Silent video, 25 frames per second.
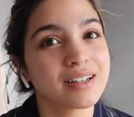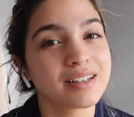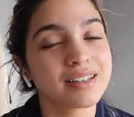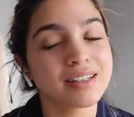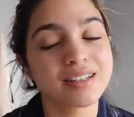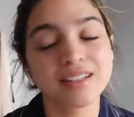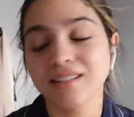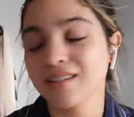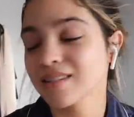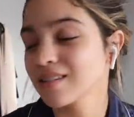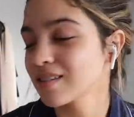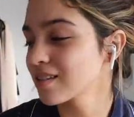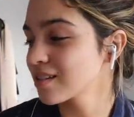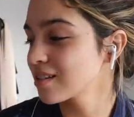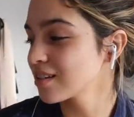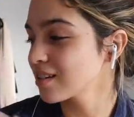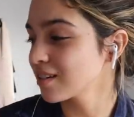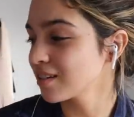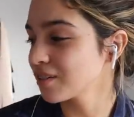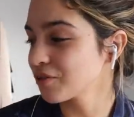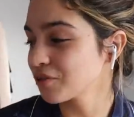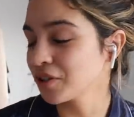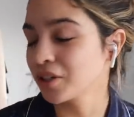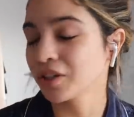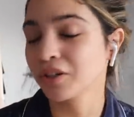this,
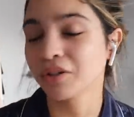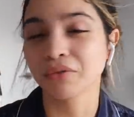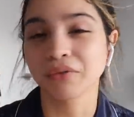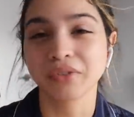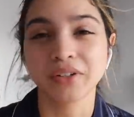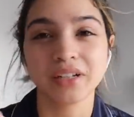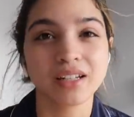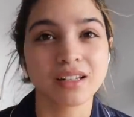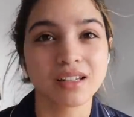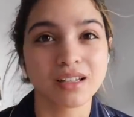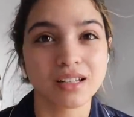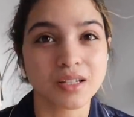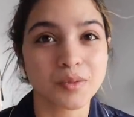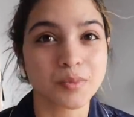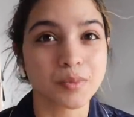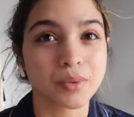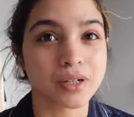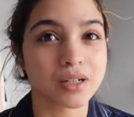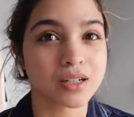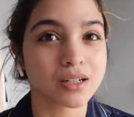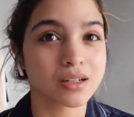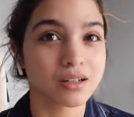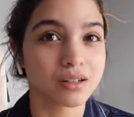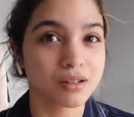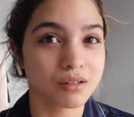you know, reading this
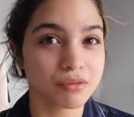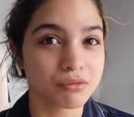book